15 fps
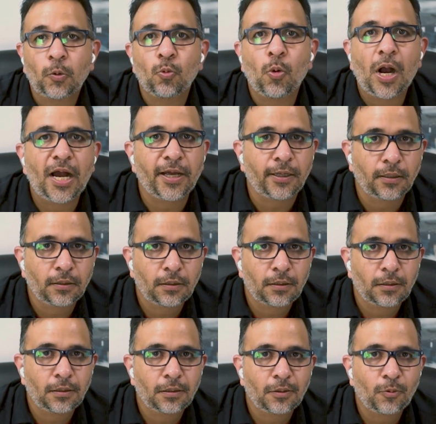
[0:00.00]
Why?
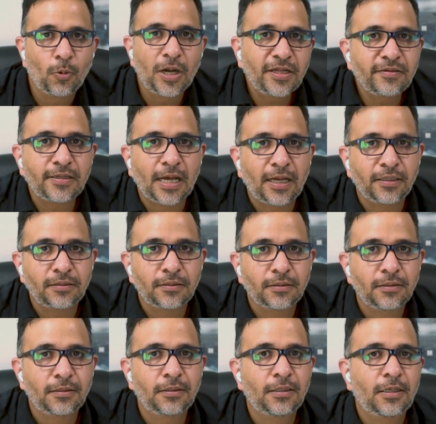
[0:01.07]
Why is that?
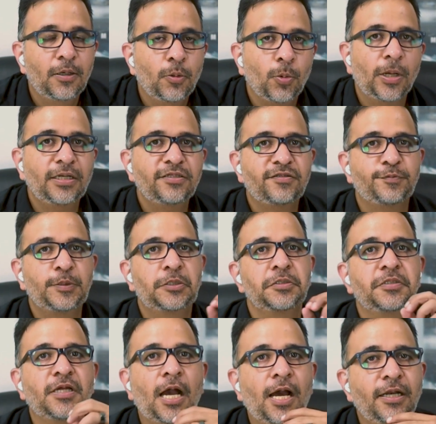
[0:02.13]
Well, it's
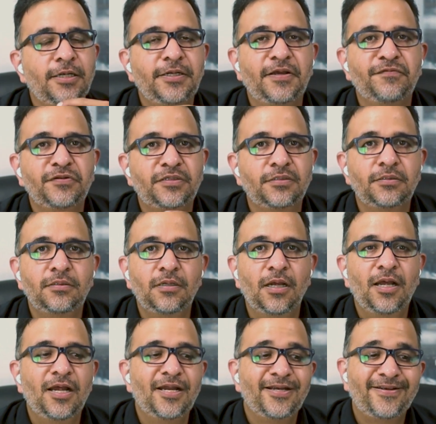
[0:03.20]
because Harley Davidson
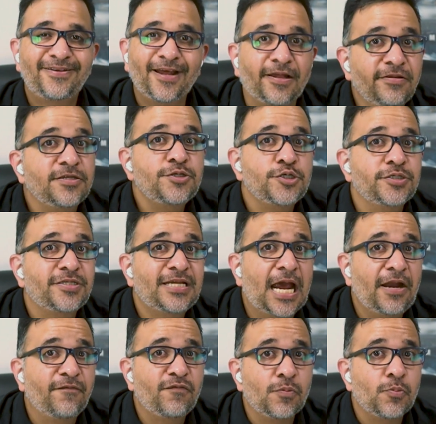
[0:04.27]
doesn't just
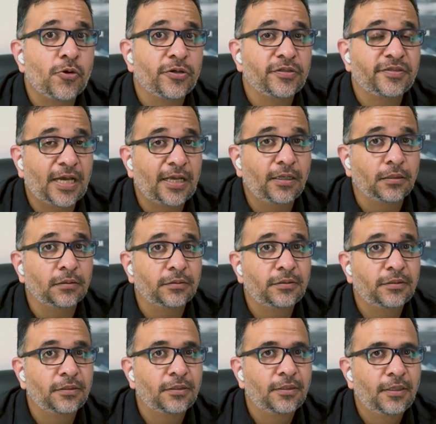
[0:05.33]
stand for
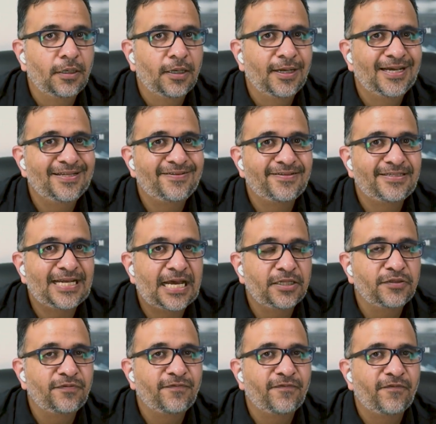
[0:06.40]
motorcycles. It
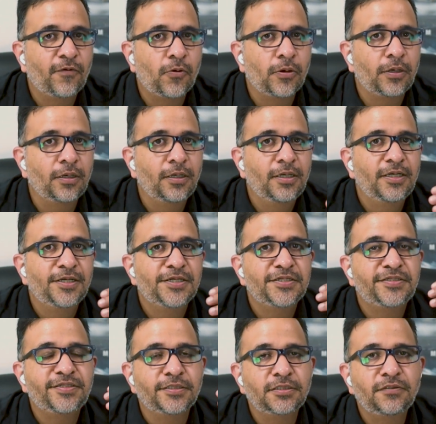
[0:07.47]
stands for
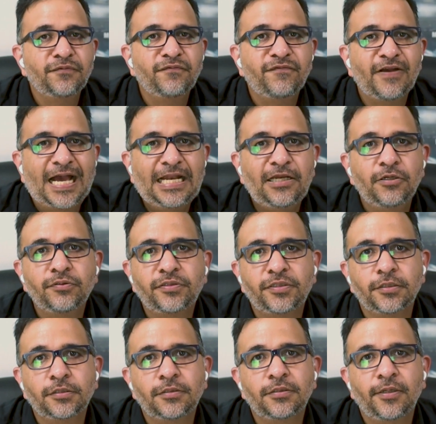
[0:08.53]
certain values,
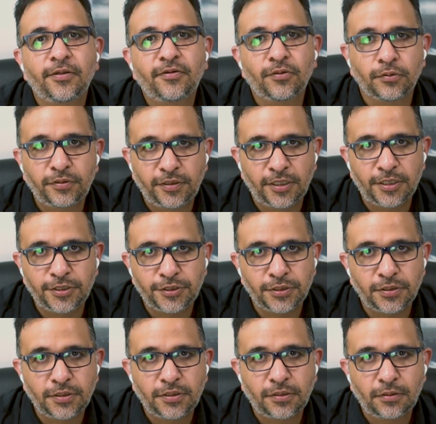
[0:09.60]
certain
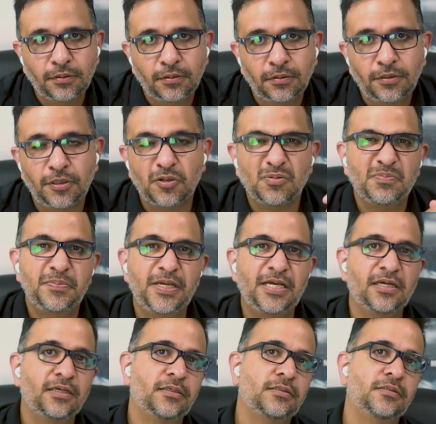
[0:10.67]
associations,
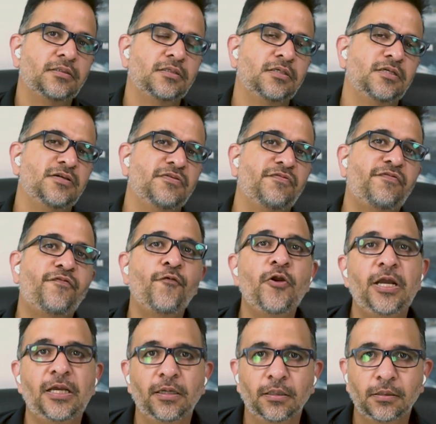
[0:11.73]
being
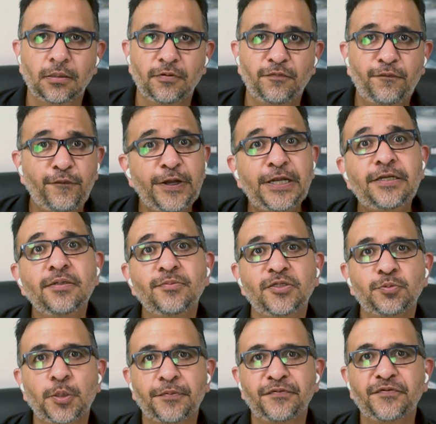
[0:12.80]
free. Freedom
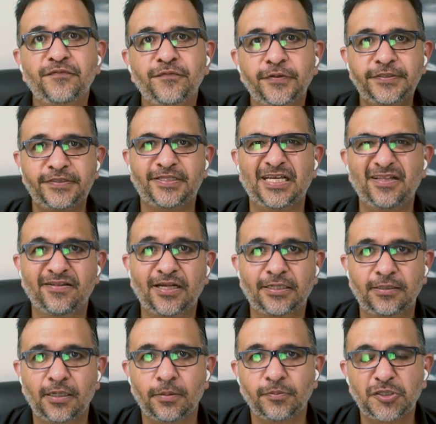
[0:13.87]
is one of the first things
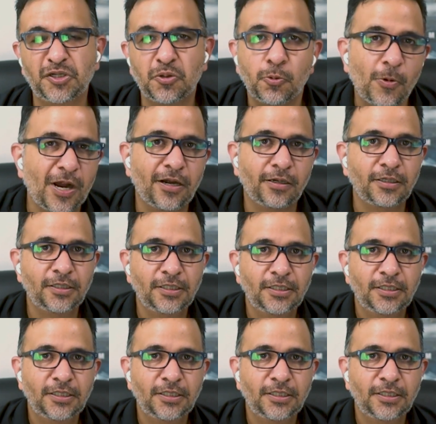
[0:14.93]
that comes, where